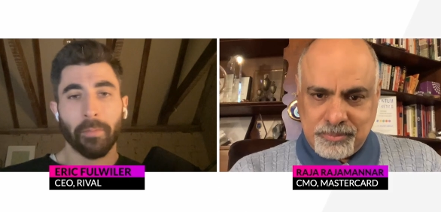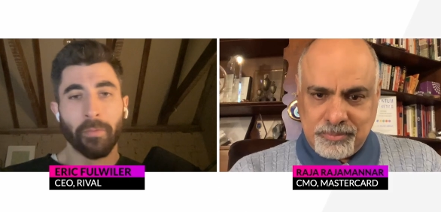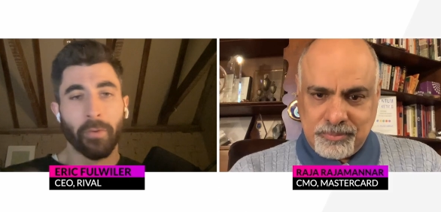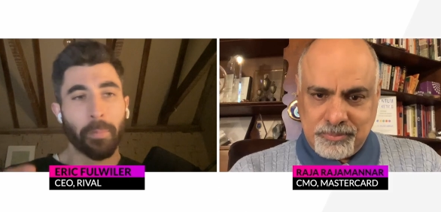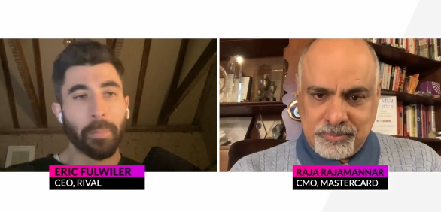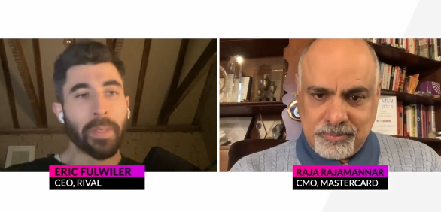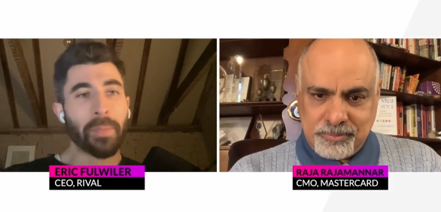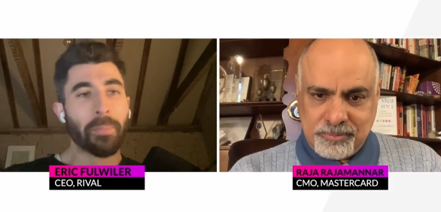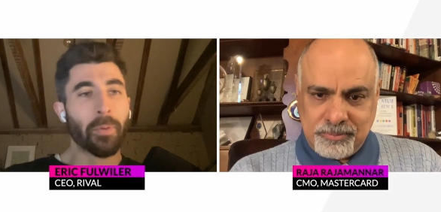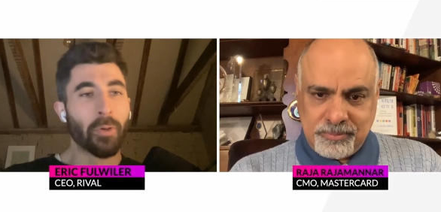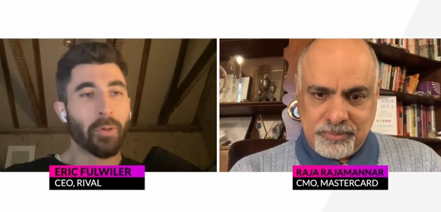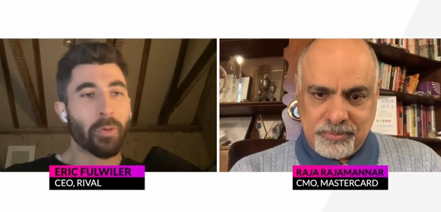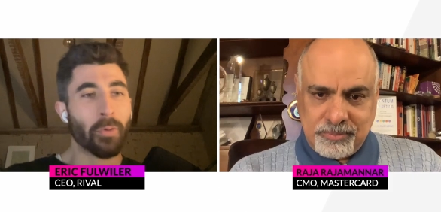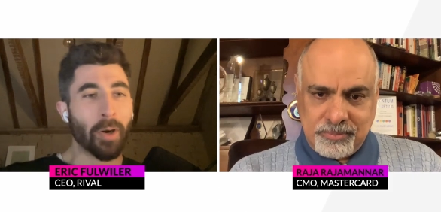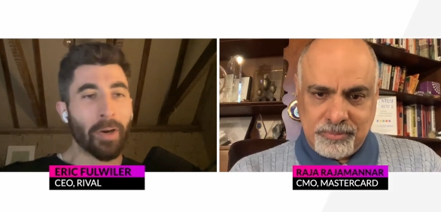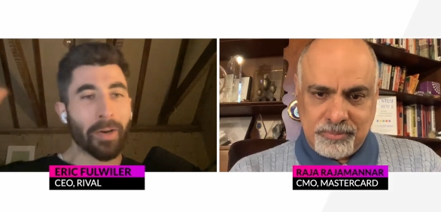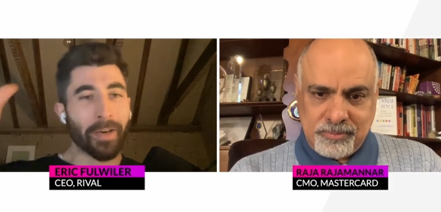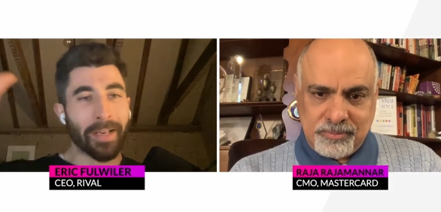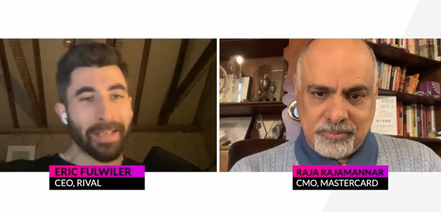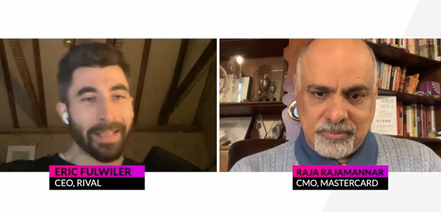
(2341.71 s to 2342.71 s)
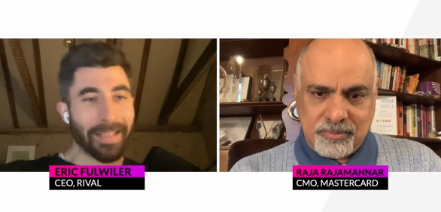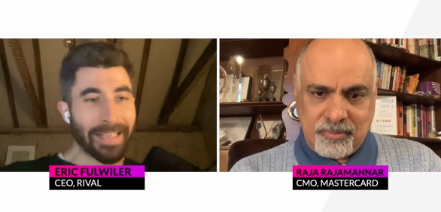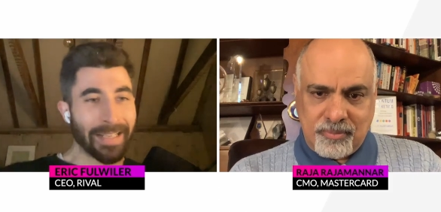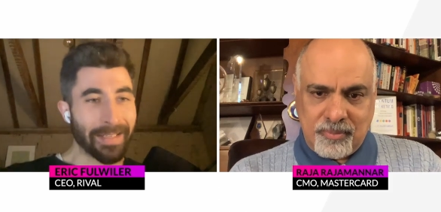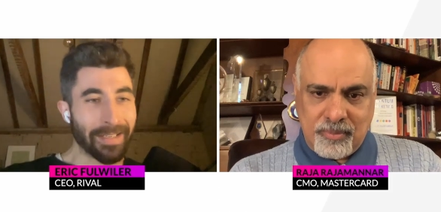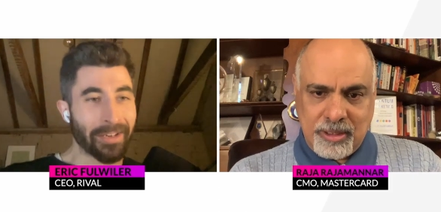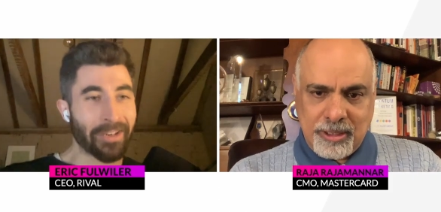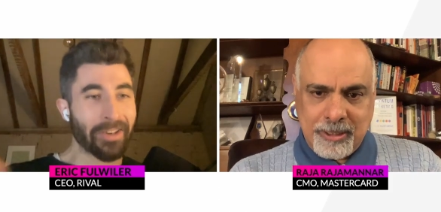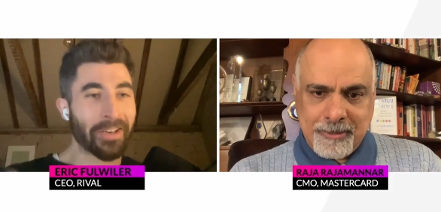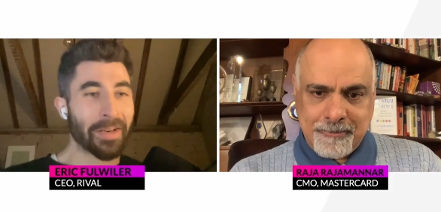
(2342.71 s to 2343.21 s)
Speaker 1: For people who aren't going to
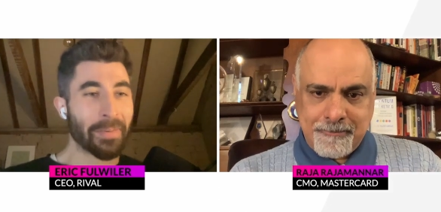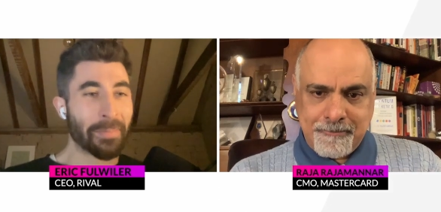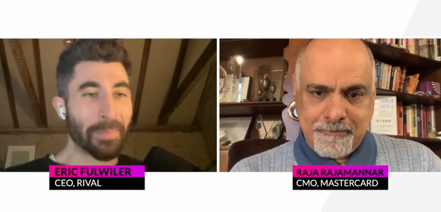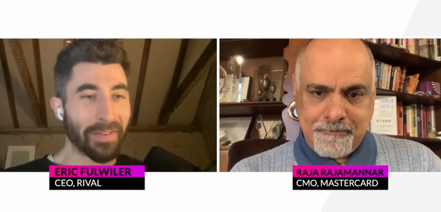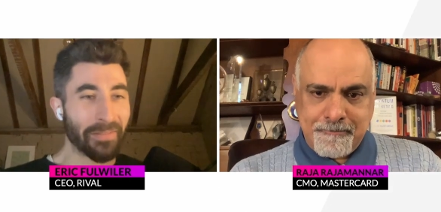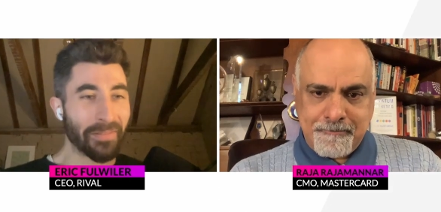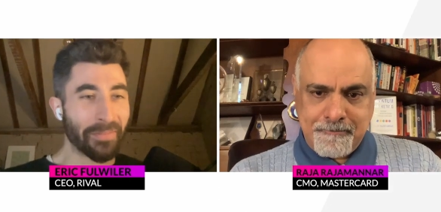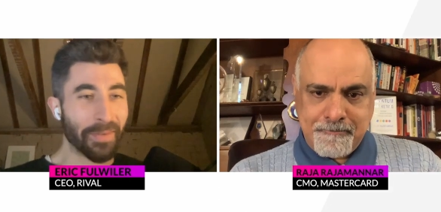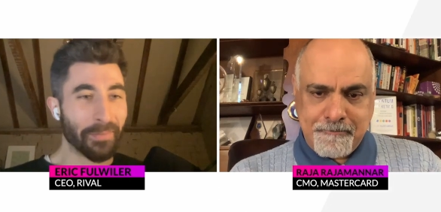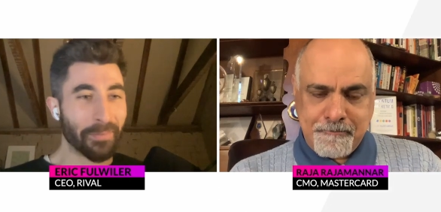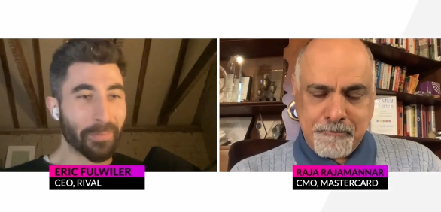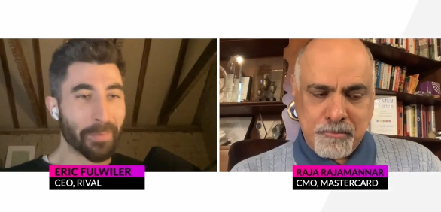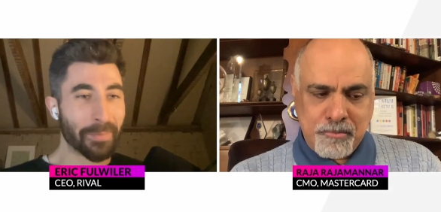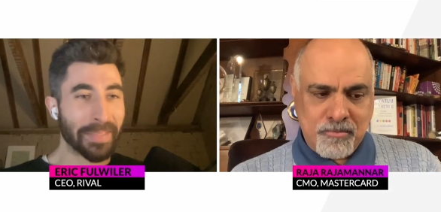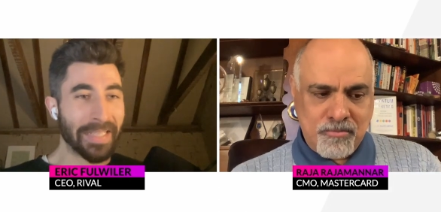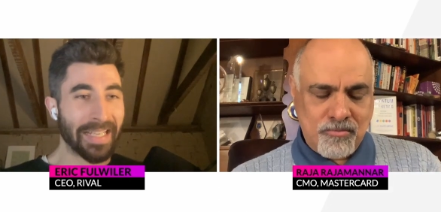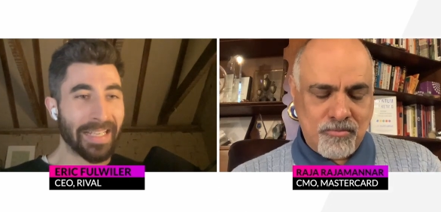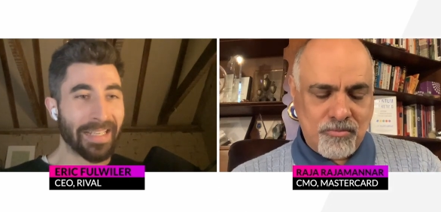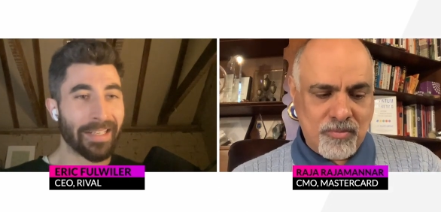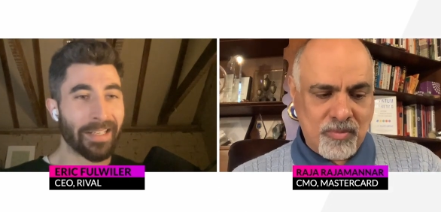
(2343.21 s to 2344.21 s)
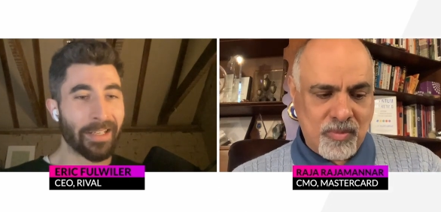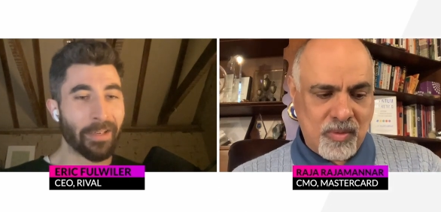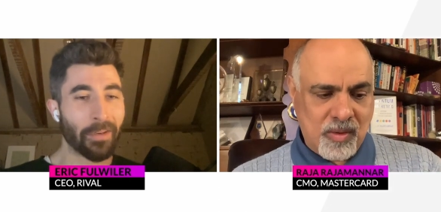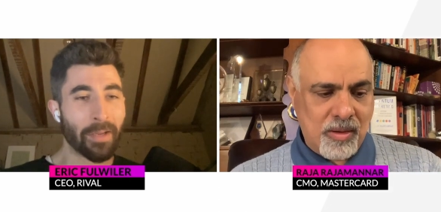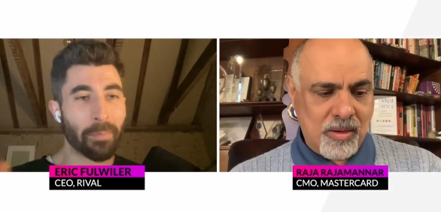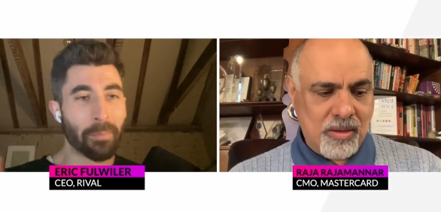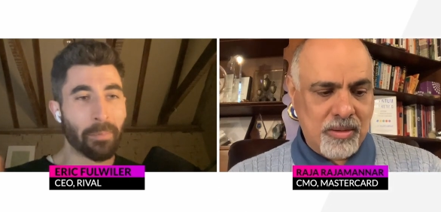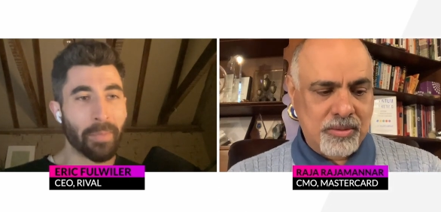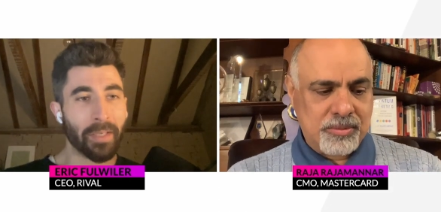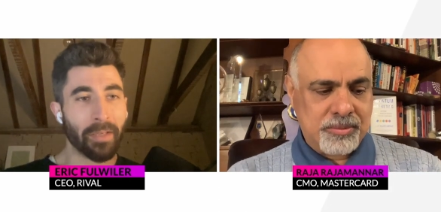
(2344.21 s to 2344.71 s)
get aren't going to benefit from that and are
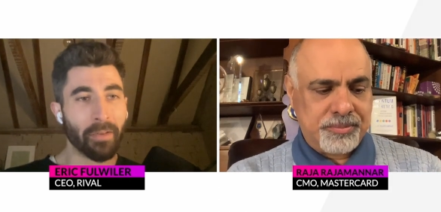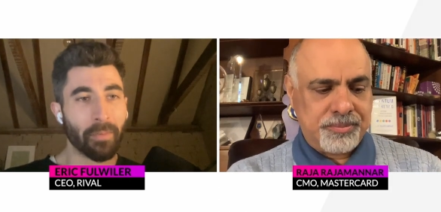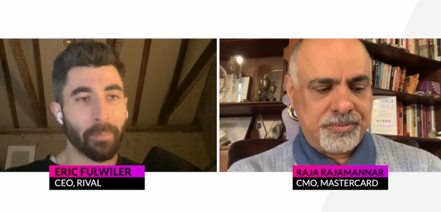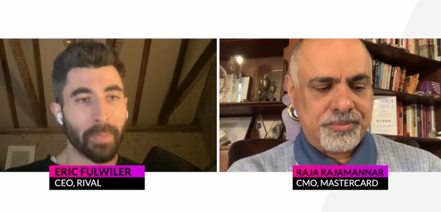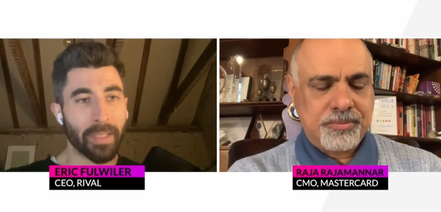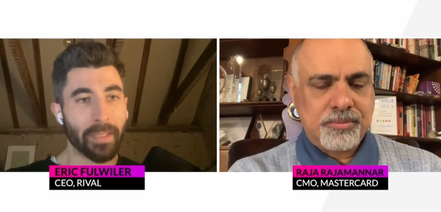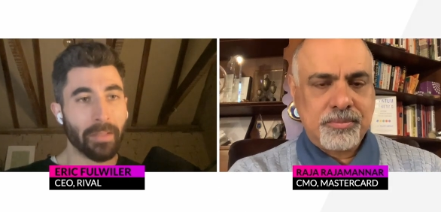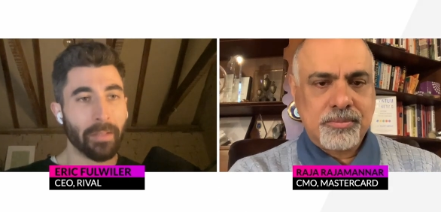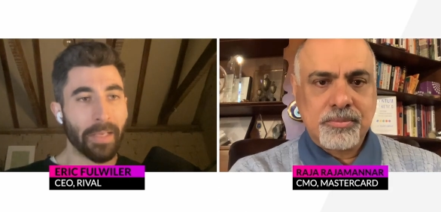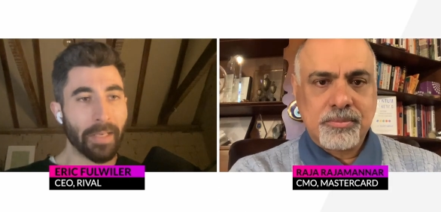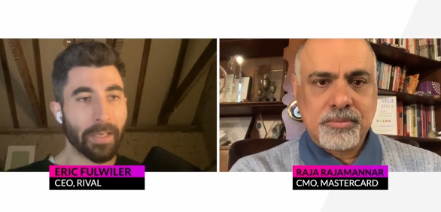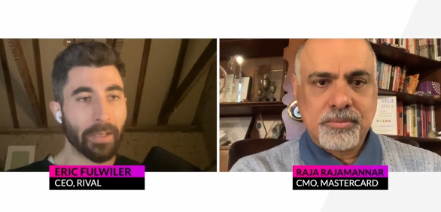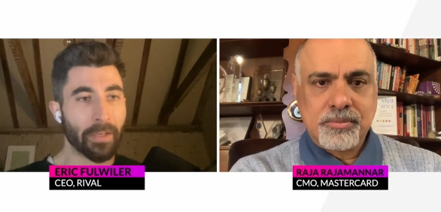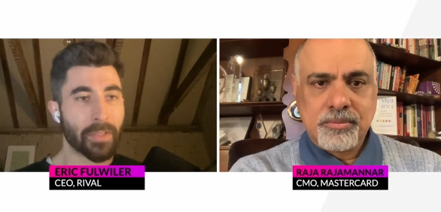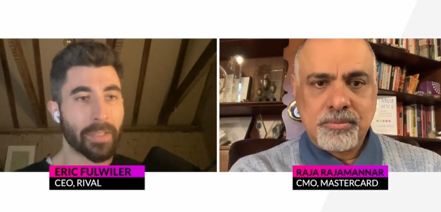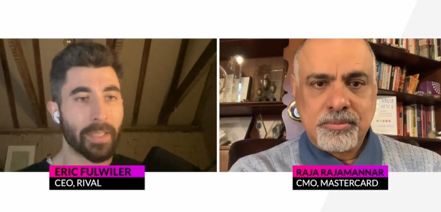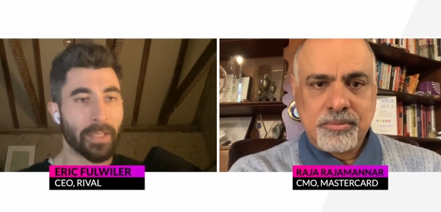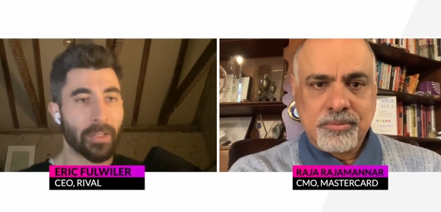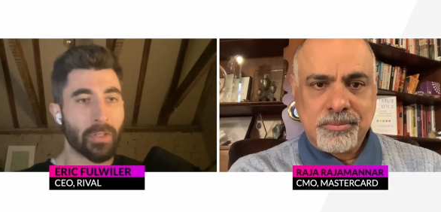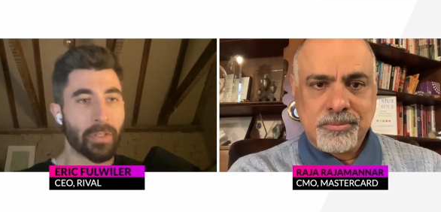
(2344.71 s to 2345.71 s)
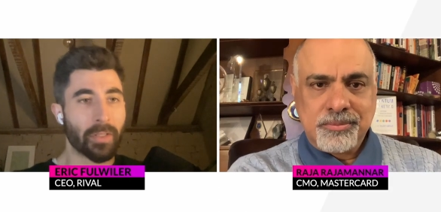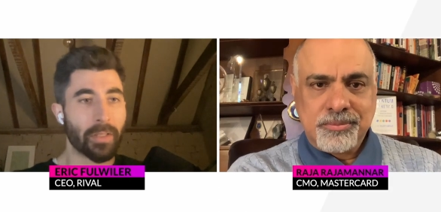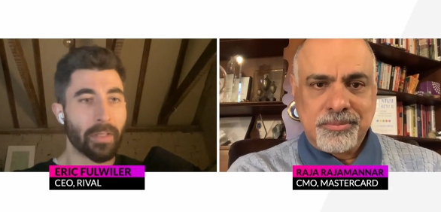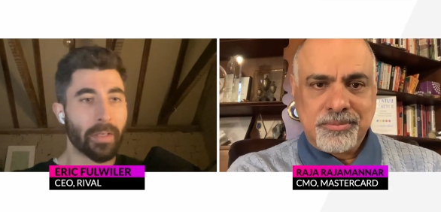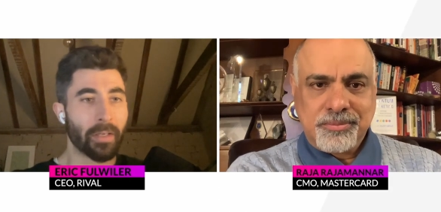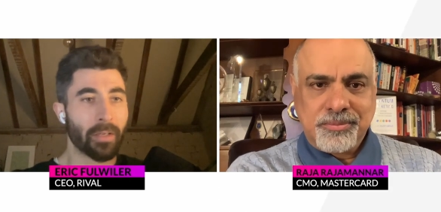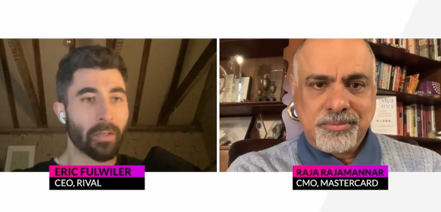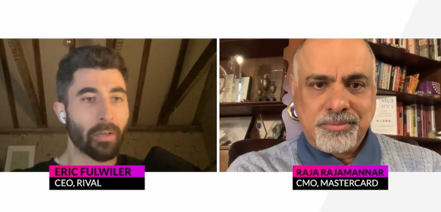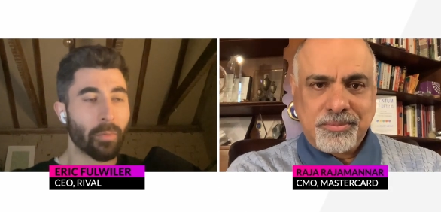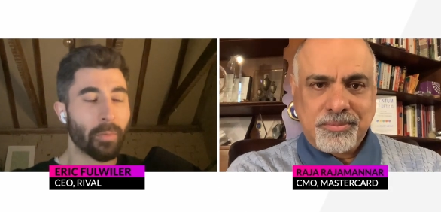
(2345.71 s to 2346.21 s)
at mid or mid later stages of
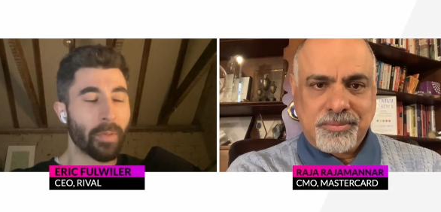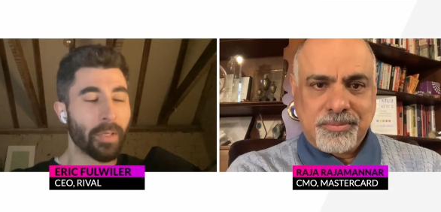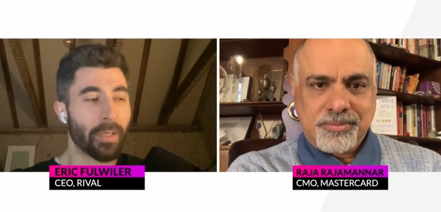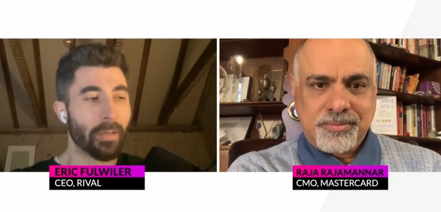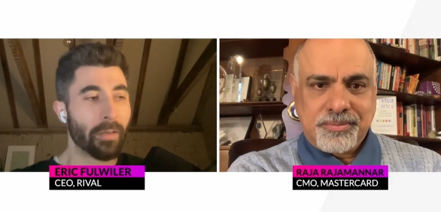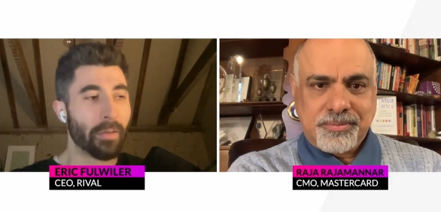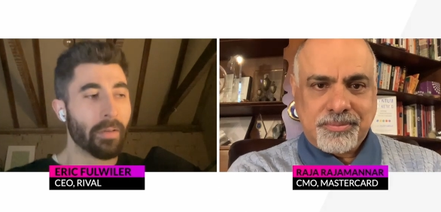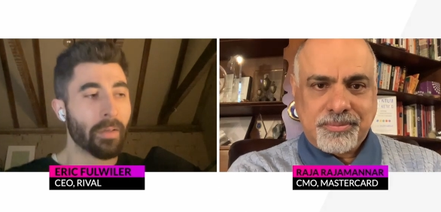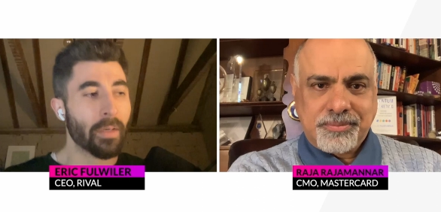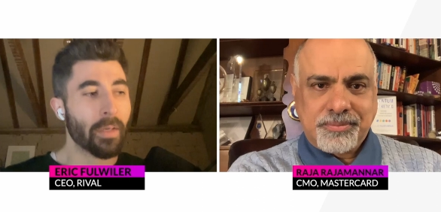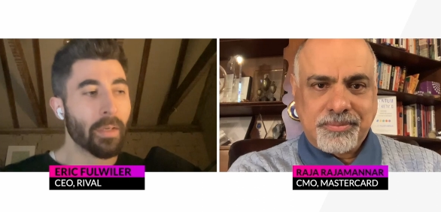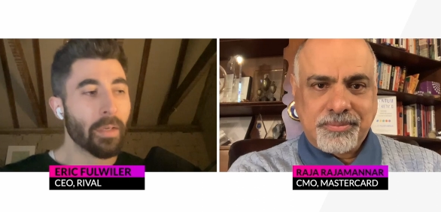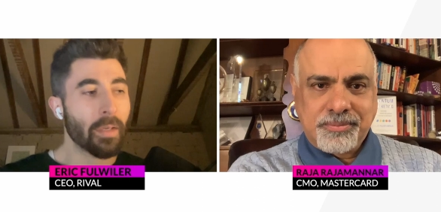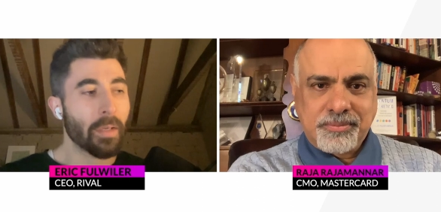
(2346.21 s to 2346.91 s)
their career,